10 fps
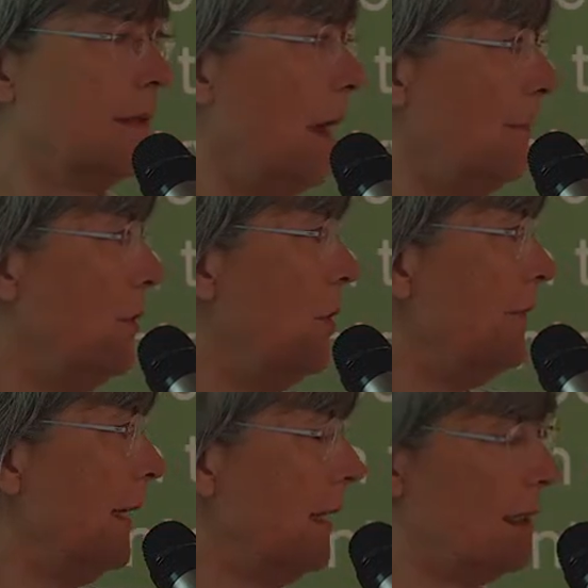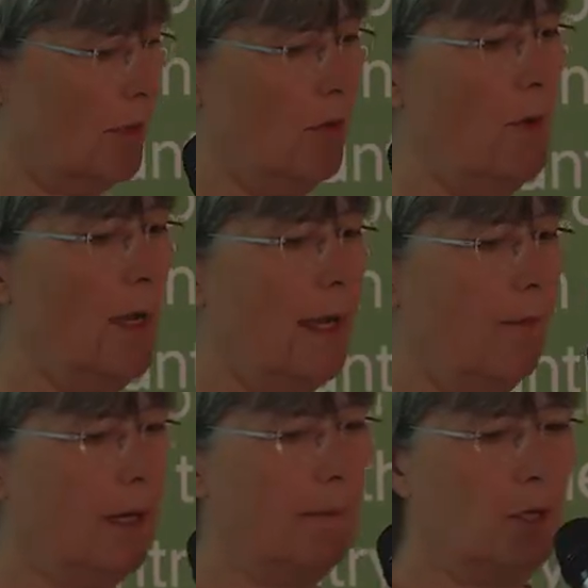I'm moving, that's not working
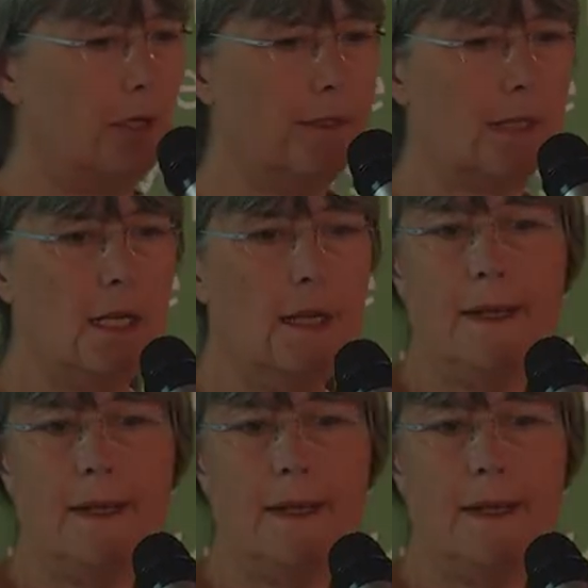when I move, is it?